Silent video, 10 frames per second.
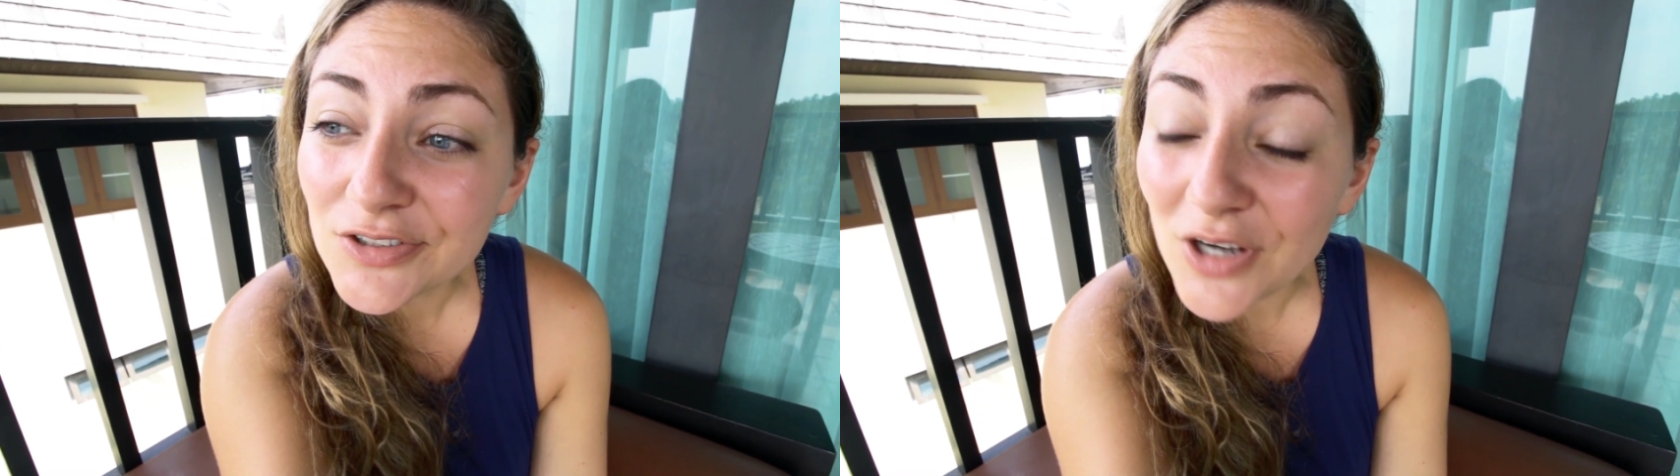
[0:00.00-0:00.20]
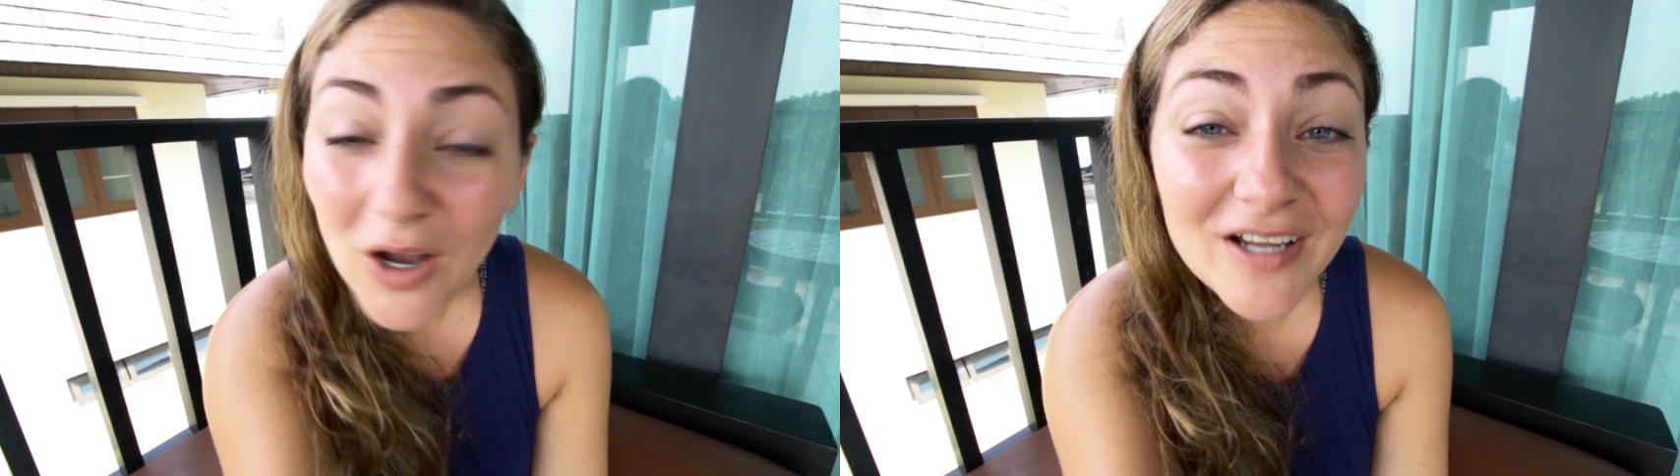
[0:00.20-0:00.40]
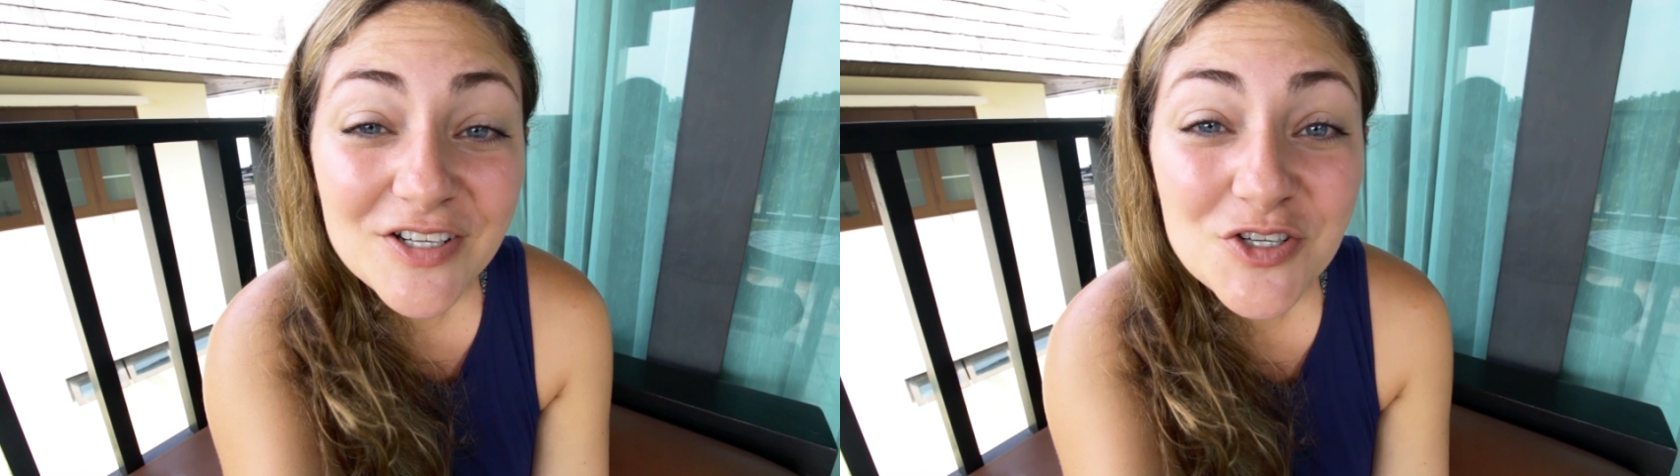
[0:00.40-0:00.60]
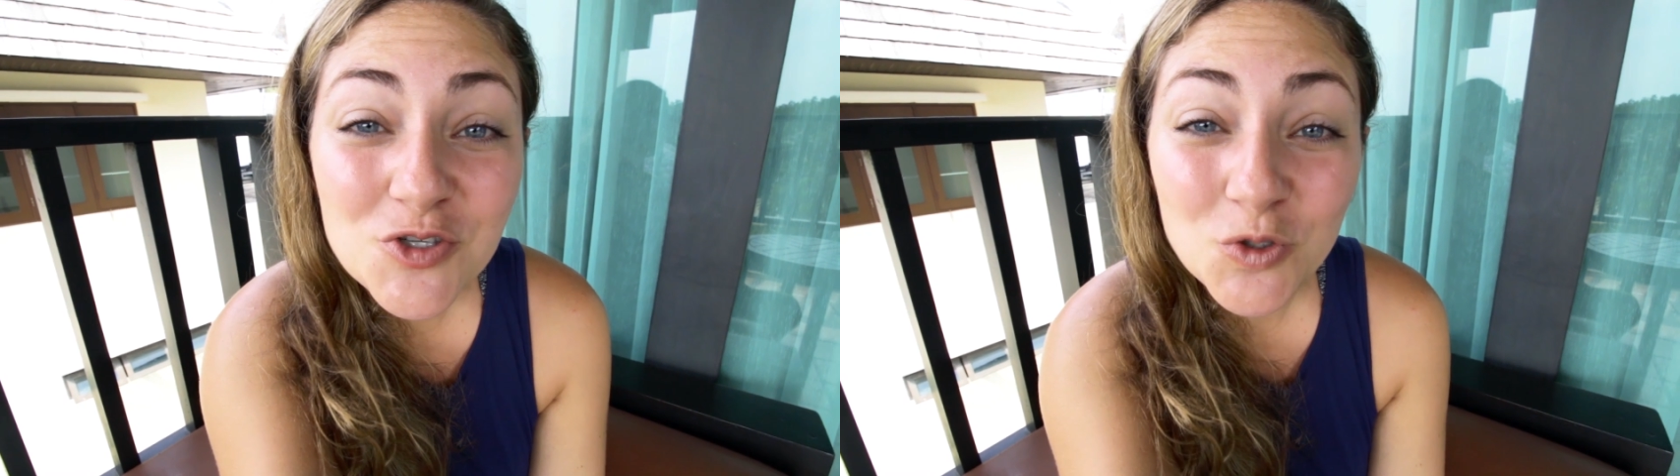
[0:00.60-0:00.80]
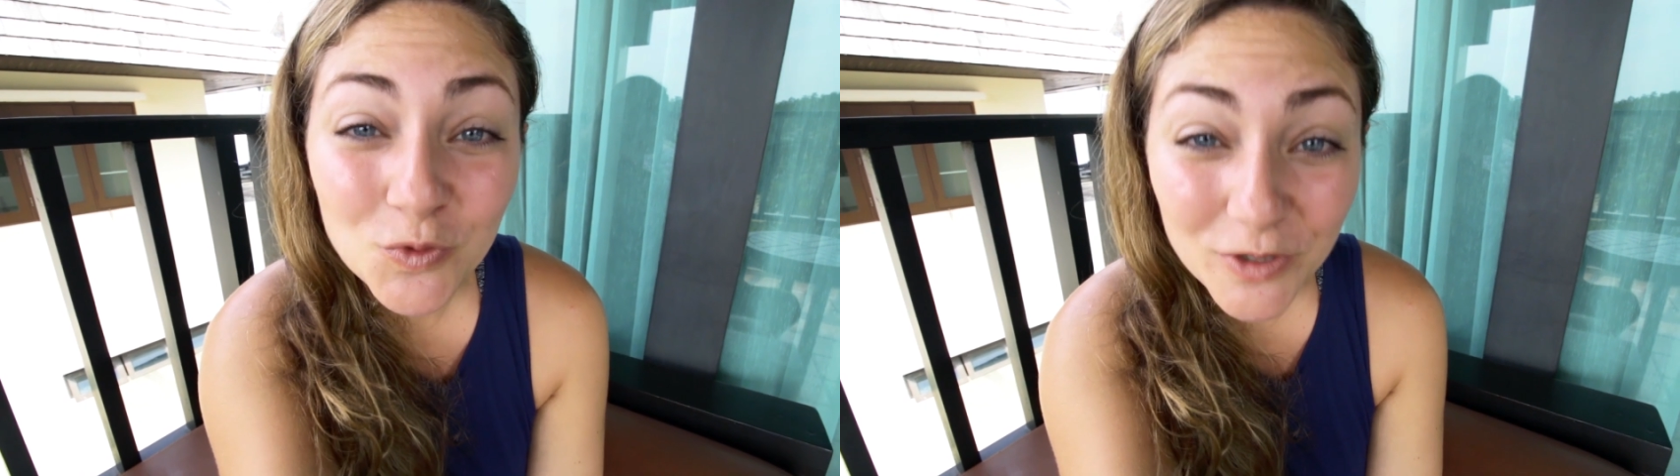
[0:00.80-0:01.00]
not
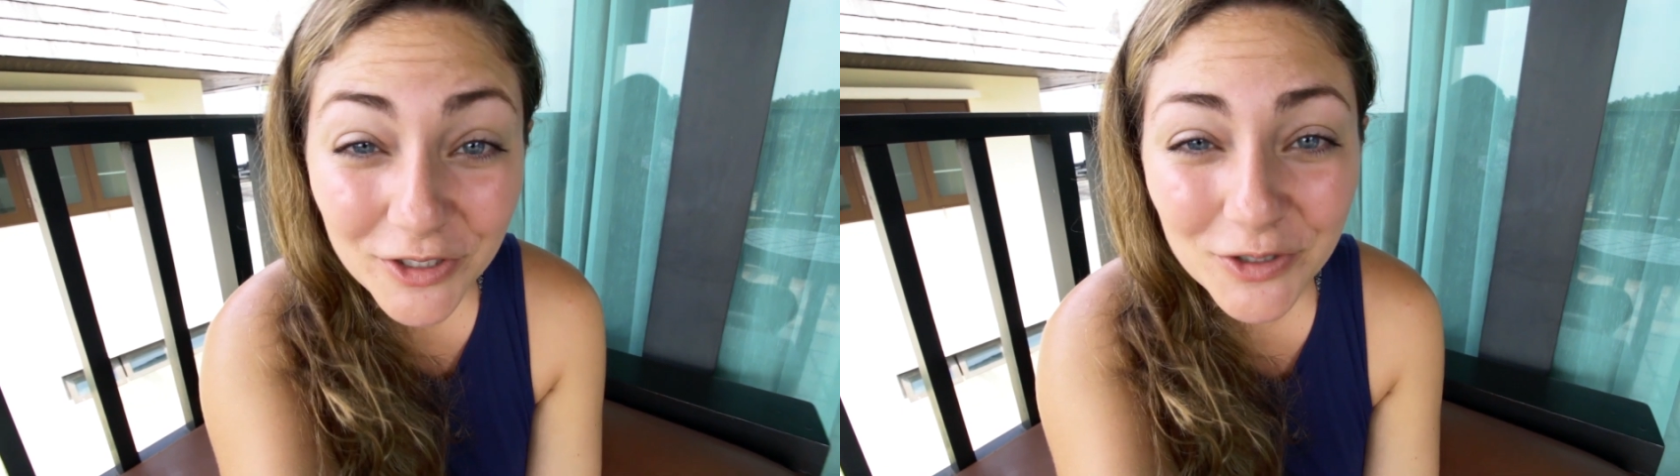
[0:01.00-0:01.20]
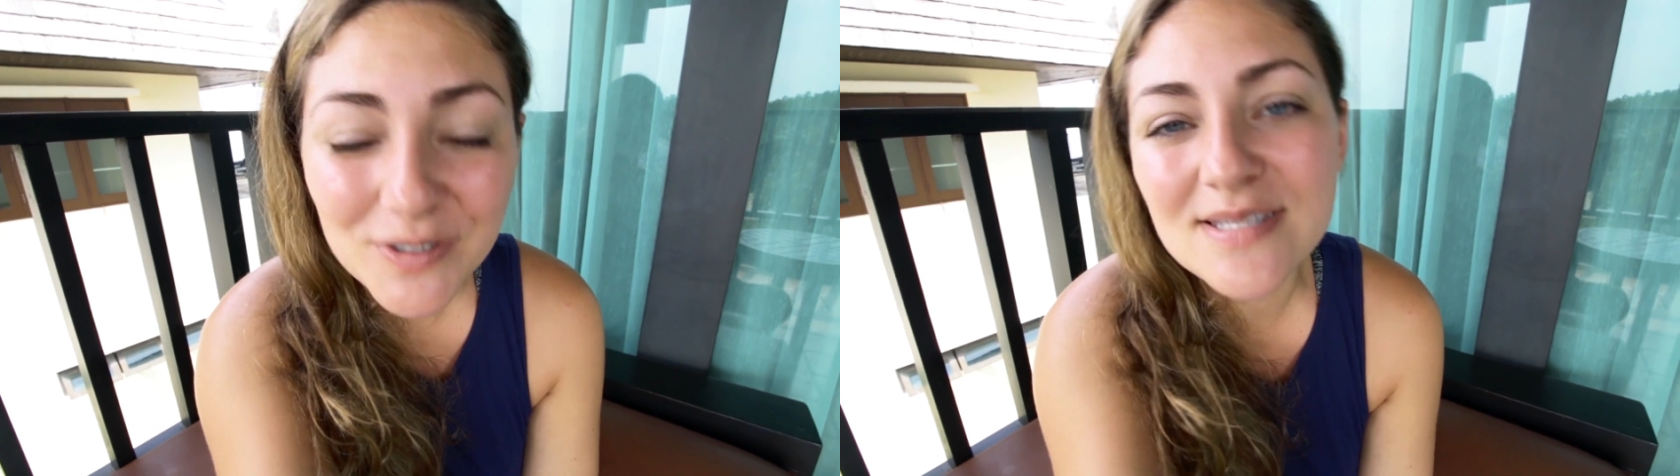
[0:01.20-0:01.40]
true.